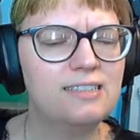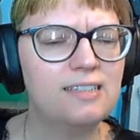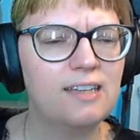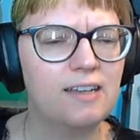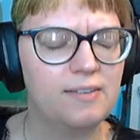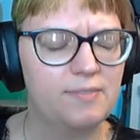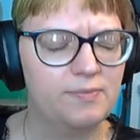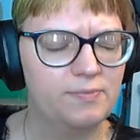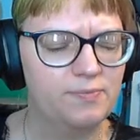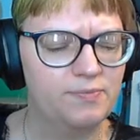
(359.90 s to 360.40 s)

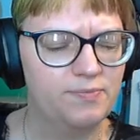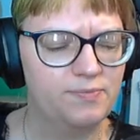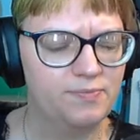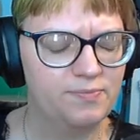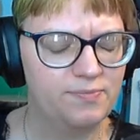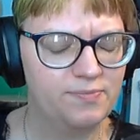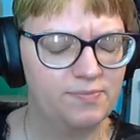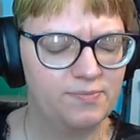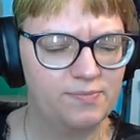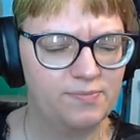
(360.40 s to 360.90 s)

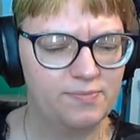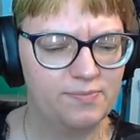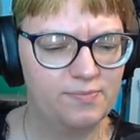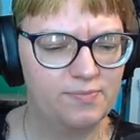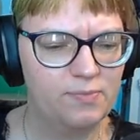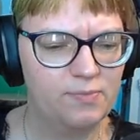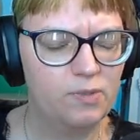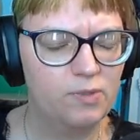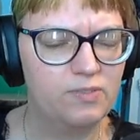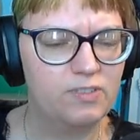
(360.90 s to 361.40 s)

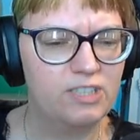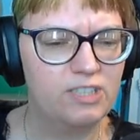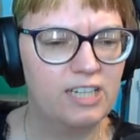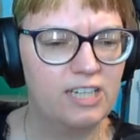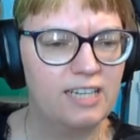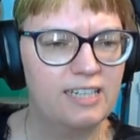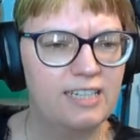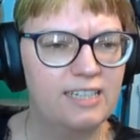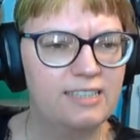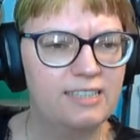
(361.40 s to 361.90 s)
more of a
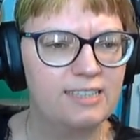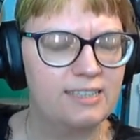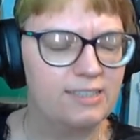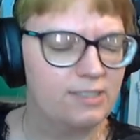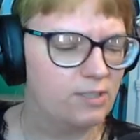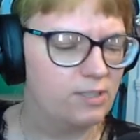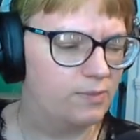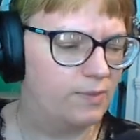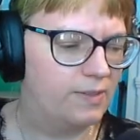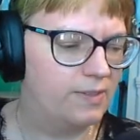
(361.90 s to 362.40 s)
Chinese
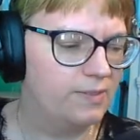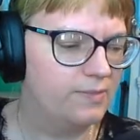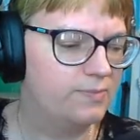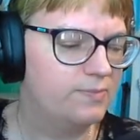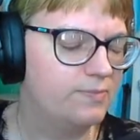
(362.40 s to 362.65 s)
instrument.